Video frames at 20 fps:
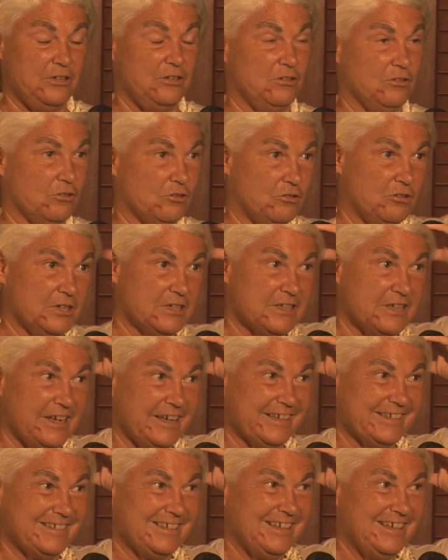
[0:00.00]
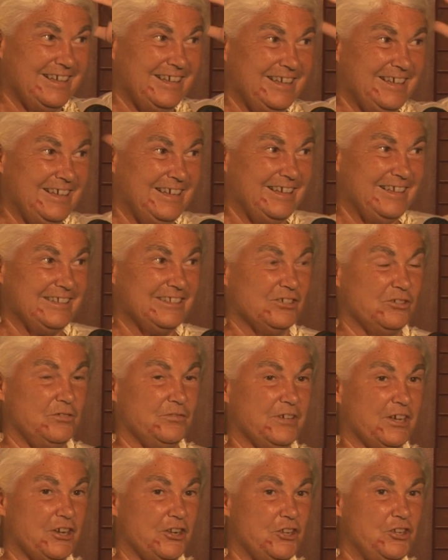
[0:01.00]
your cortex. So
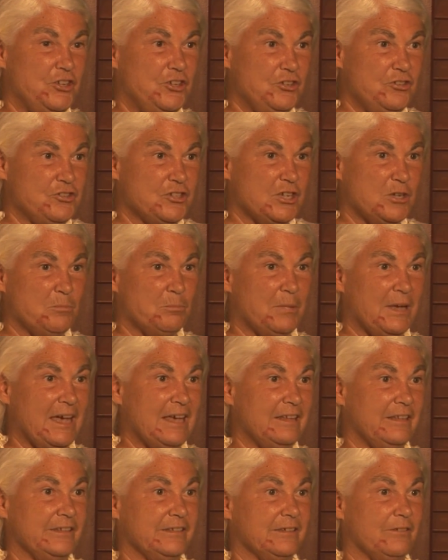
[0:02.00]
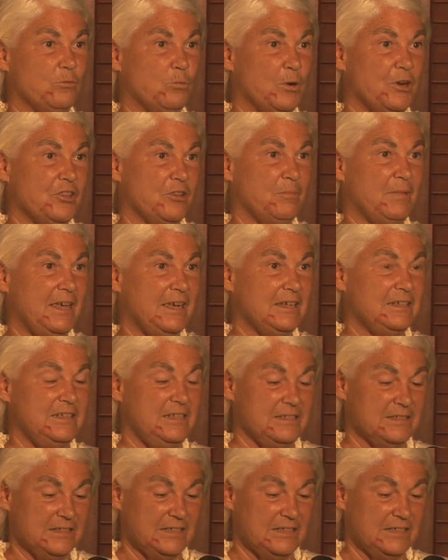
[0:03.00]
you've got a huge imbalance of where the manganese